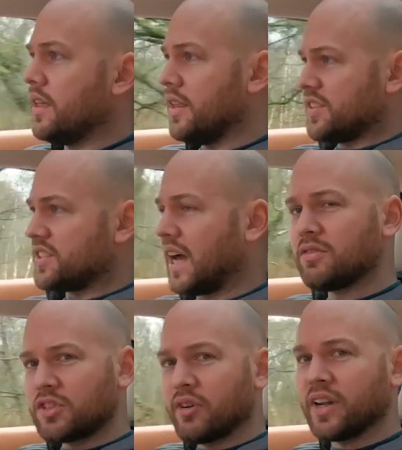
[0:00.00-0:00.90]
It
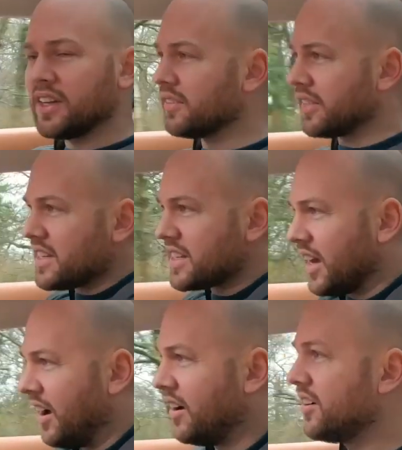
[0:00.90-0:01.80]
sounds really good, this
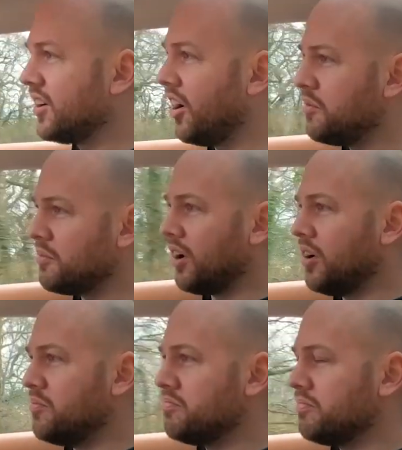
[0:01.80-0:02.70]
car. I
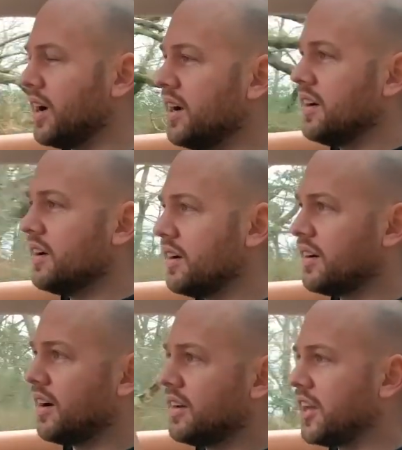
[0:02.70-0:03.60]

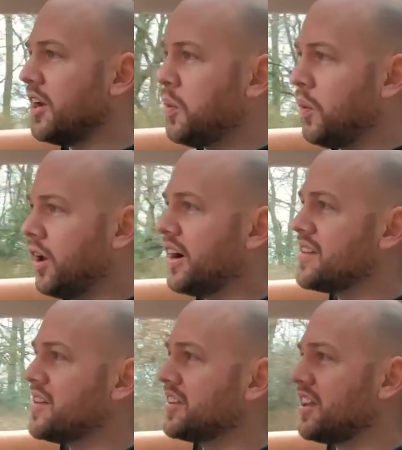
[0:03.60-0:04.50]
don't
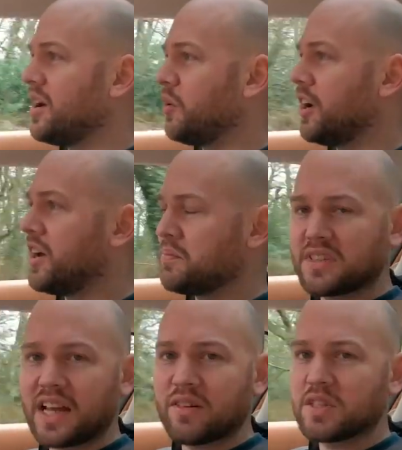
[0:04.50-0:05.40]
know why I'm
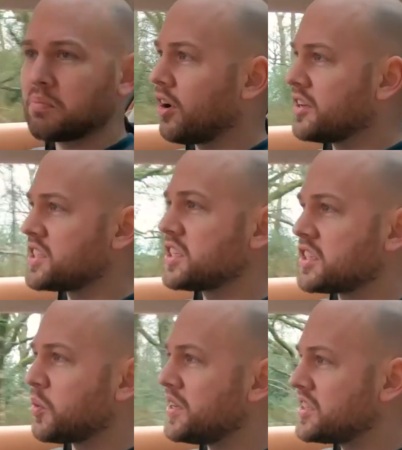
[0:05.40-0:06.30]
so surprised. It's a
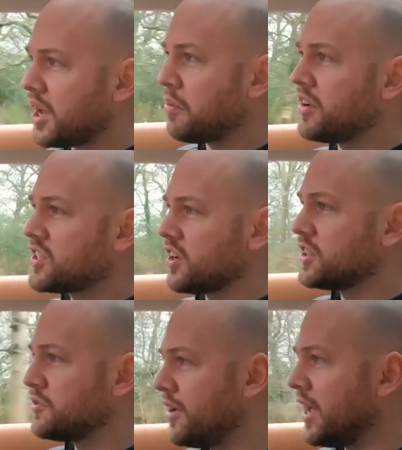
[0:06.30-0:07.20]
twin turbocharged
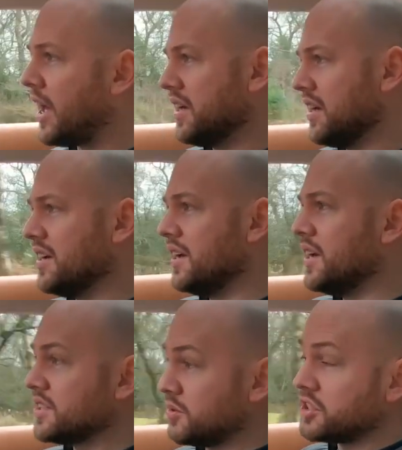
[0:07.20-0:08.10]
V8,
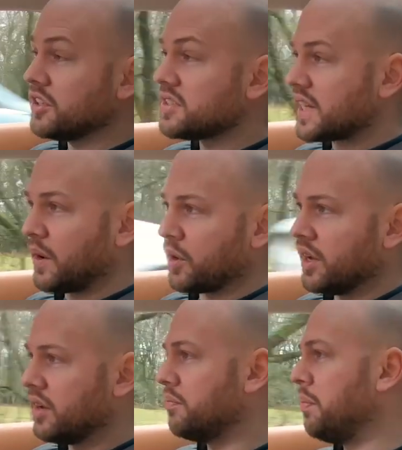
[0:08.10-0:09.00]
so it should sound
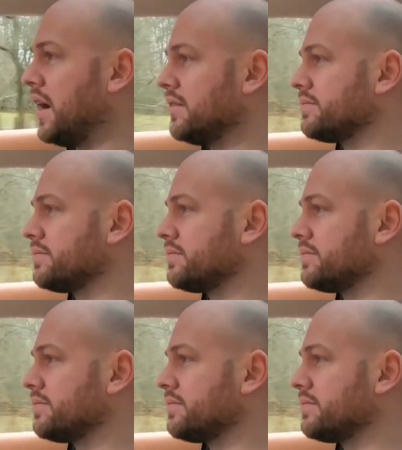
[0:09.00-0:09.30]
good, but